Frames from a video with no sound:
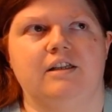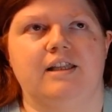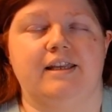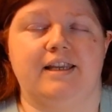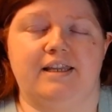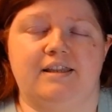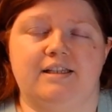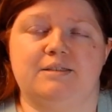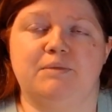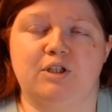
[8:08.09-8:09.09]
that Nate
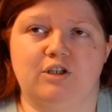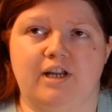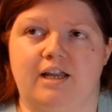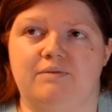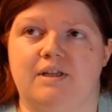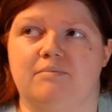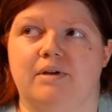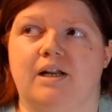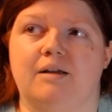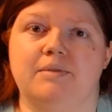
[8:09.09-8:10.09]
thinks Miller gave them,
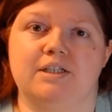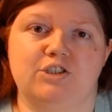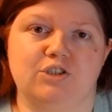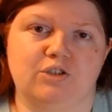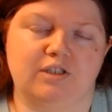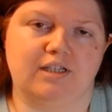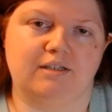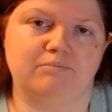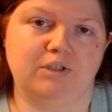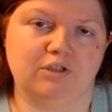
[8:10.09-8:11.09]
but I'm not sure
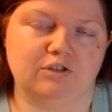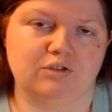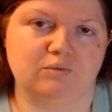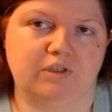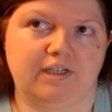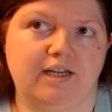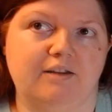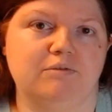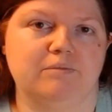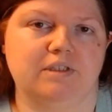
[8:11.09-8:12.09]
that Miller is the one that
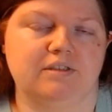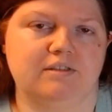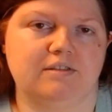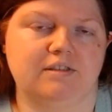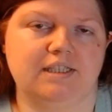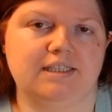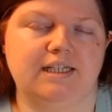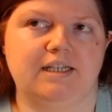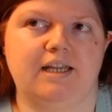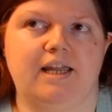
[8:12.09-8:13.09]
gave him this
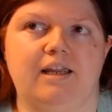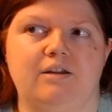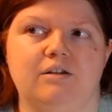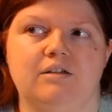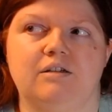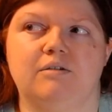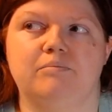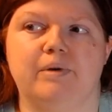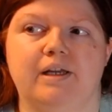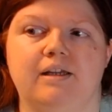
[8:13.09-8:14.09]
DNA.
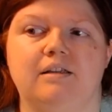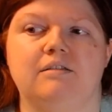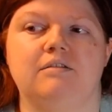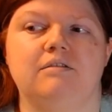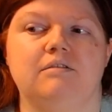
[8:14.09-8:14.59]
But